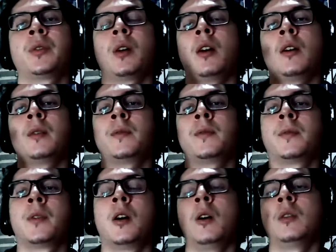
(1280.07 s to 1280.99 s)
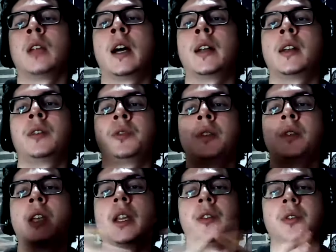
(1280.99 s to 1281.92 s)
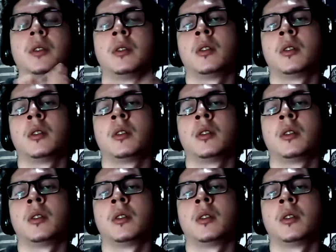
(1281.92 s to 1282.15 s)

of online education.